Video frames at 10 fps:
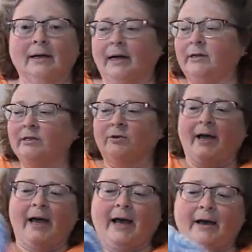I also
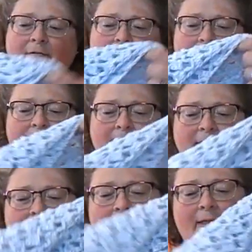have
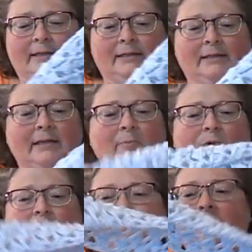this. It's a
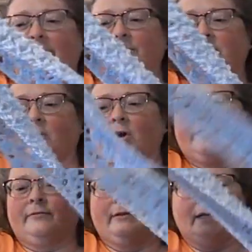summery type
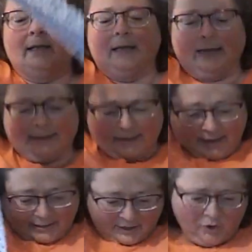scarf. It's
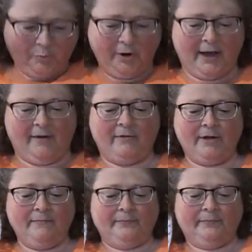not super
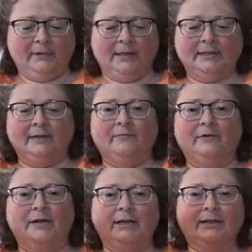heavy. It's an
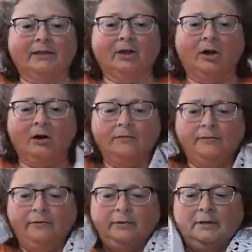infinity
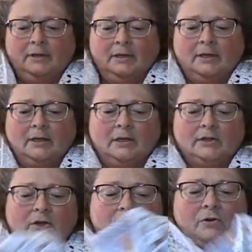scarf,
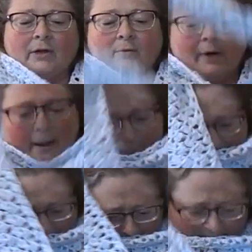so you can wrap
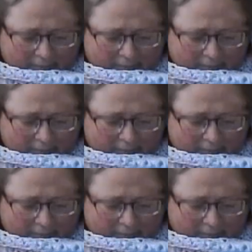it.